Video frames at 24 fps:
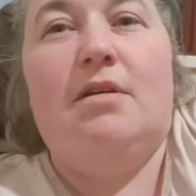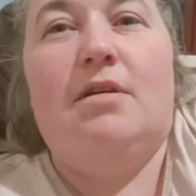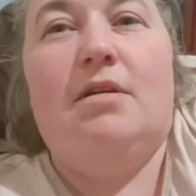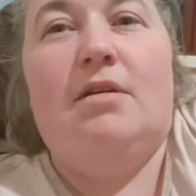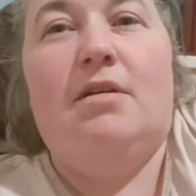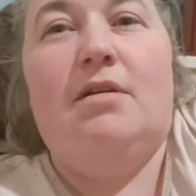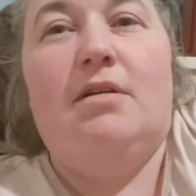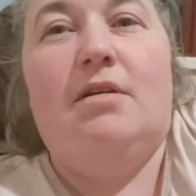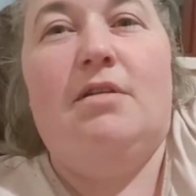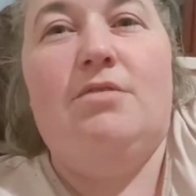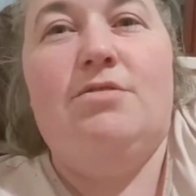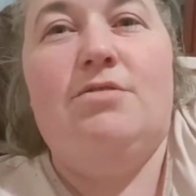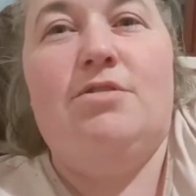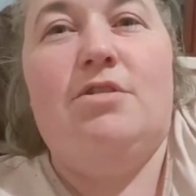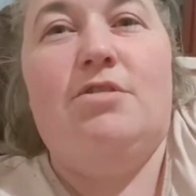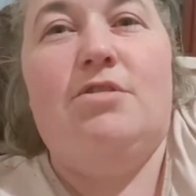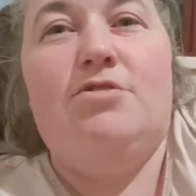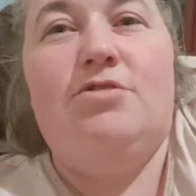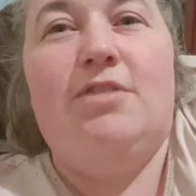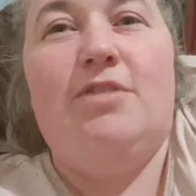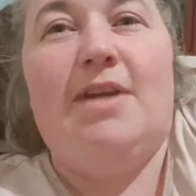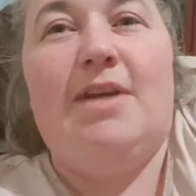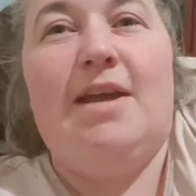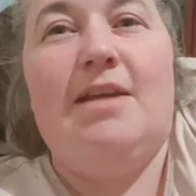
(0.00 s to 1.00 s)
Star Trek
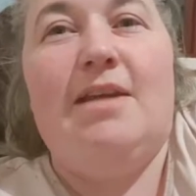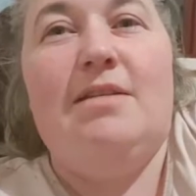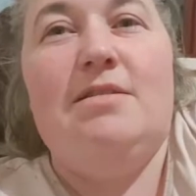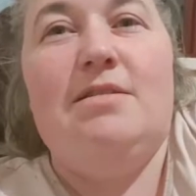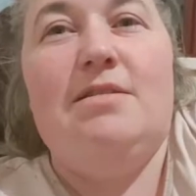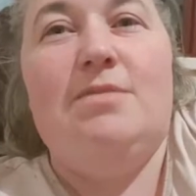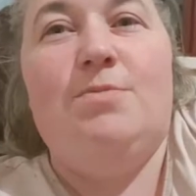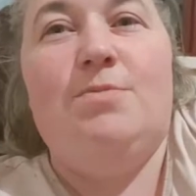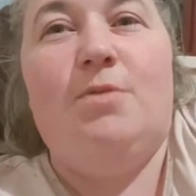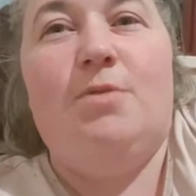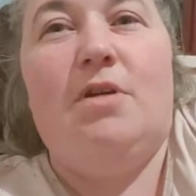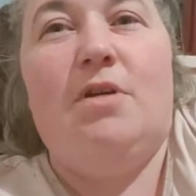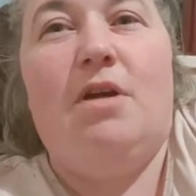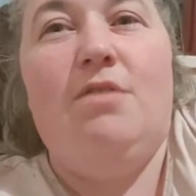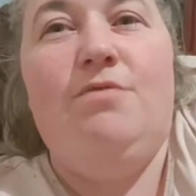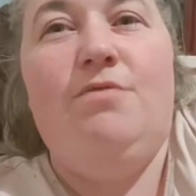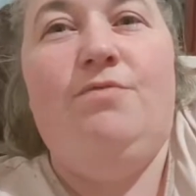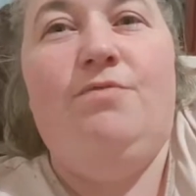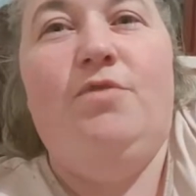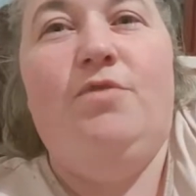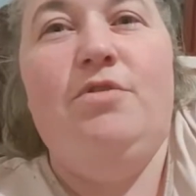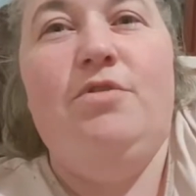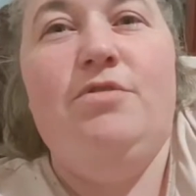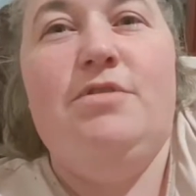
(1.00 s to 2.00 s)
Enterprise. Oh,
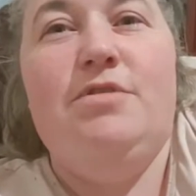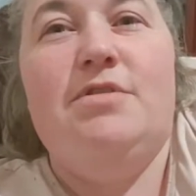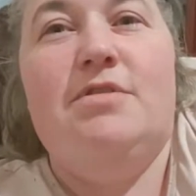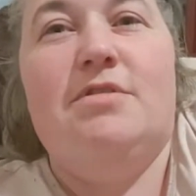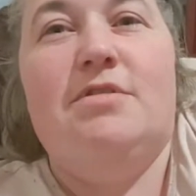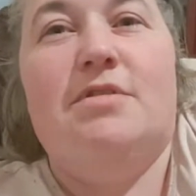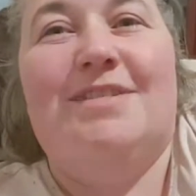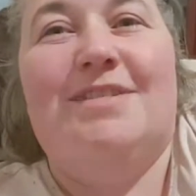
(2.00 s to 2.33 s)
roosters.